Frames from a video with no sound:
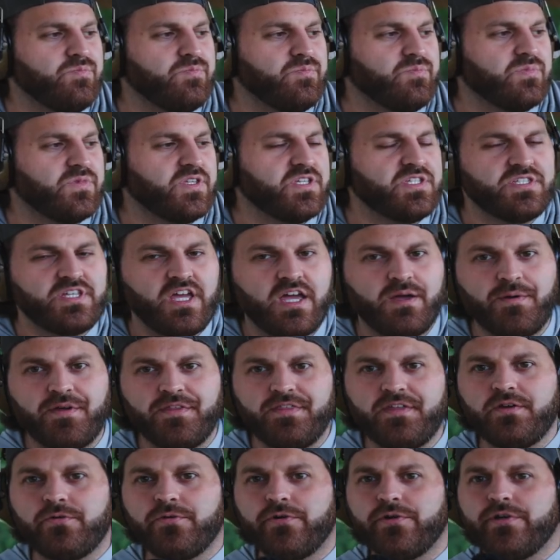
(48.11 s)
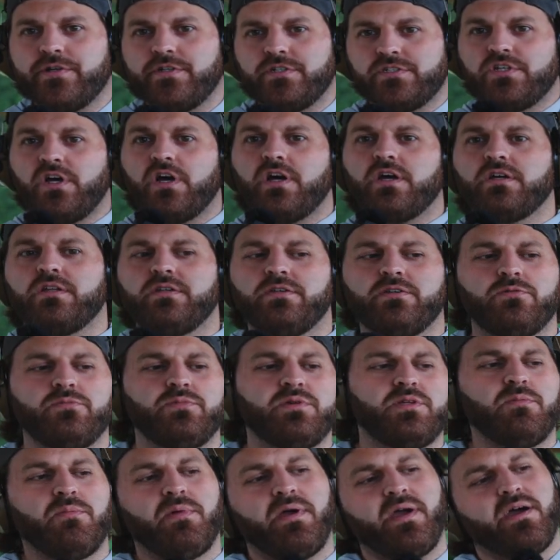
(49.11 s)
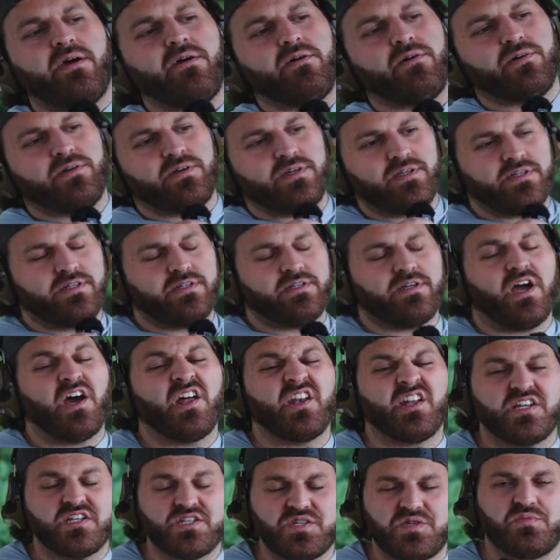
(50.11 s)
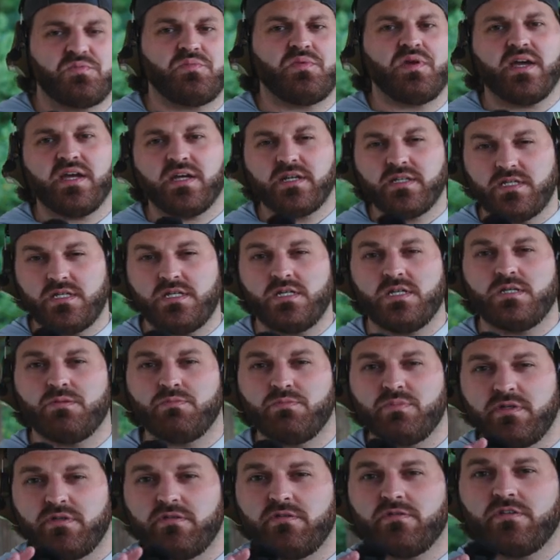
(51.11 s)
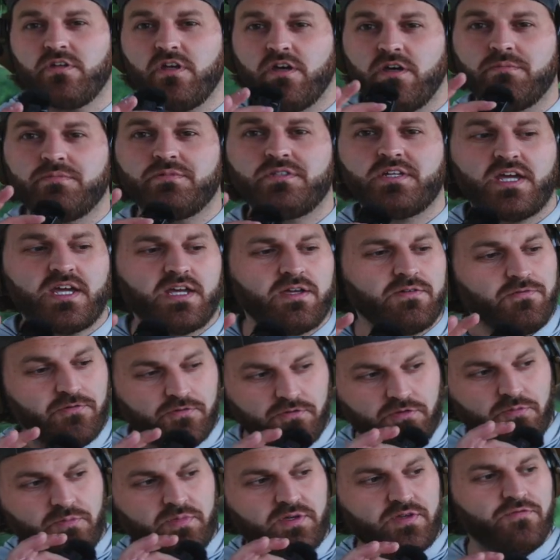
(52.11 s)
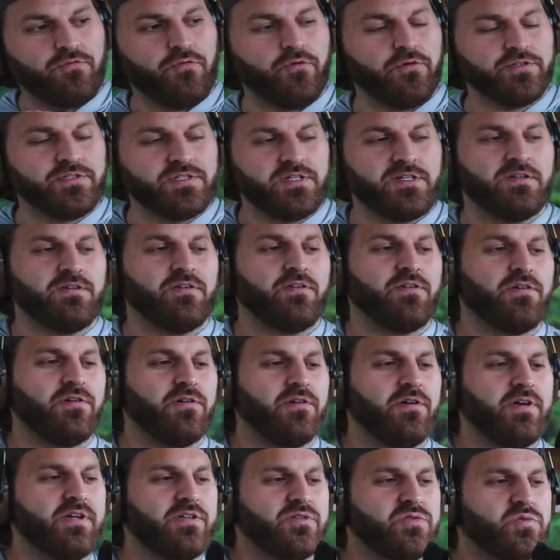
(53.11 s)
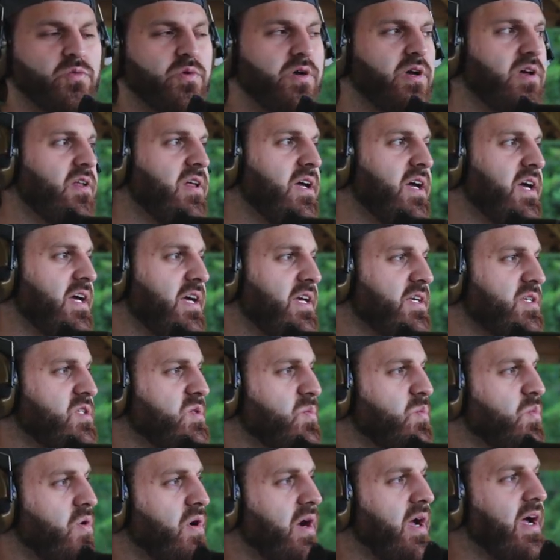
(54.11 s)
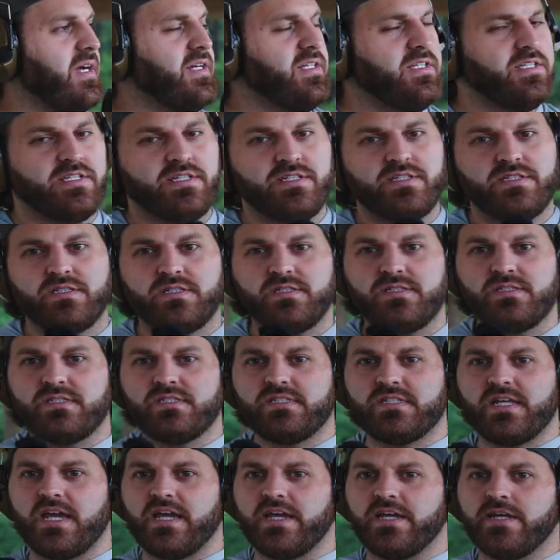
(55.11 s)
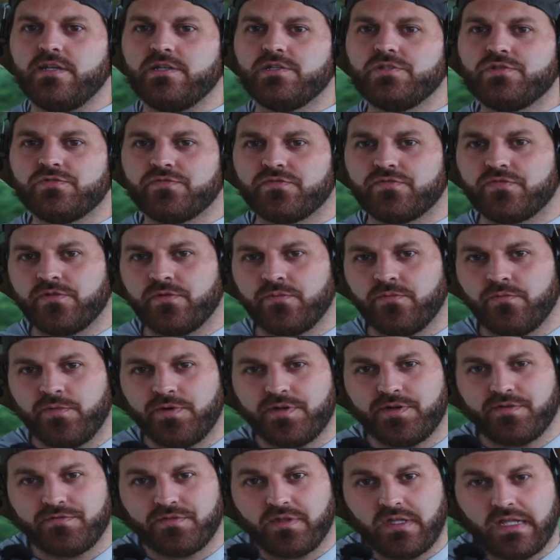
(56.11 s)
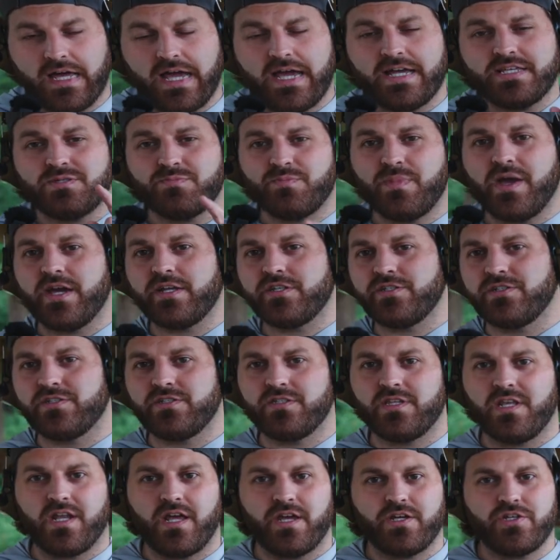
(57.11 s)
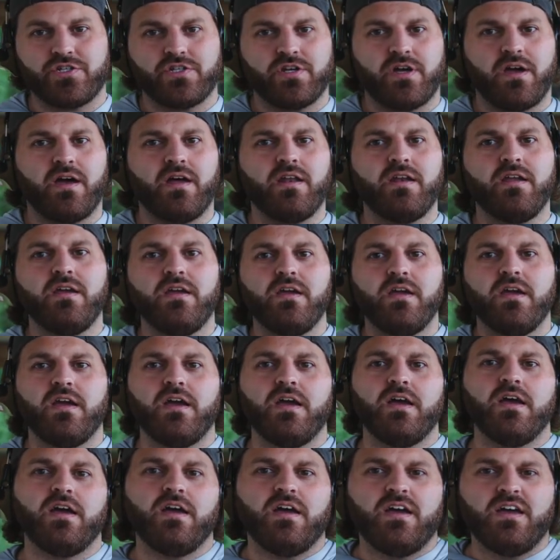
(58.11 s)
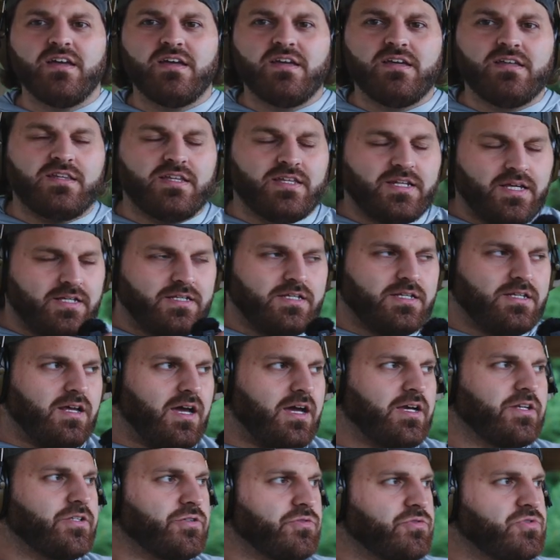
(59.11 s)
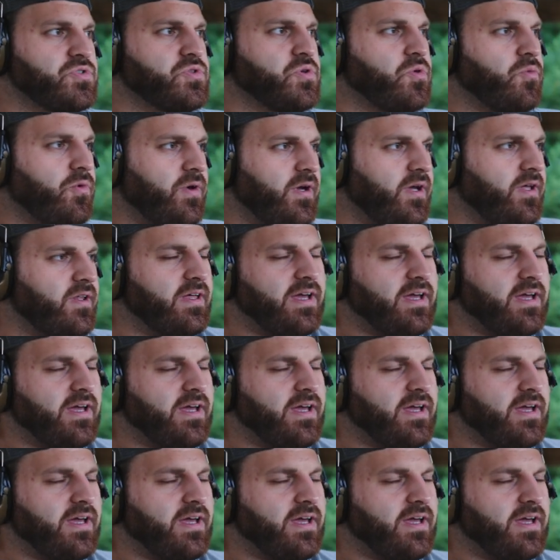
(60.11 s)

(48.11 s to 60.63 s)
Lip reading: This time I think we're going to talk a little bit about unexpected build update for the B14R, as well as practice a stage from one of the last matches that I shot that I did not do so well